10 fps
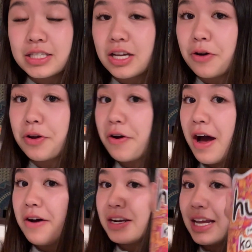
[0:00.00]
So go
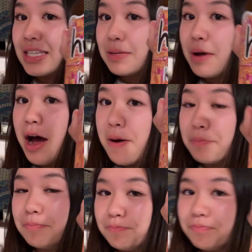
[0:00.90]
out and get some Humm.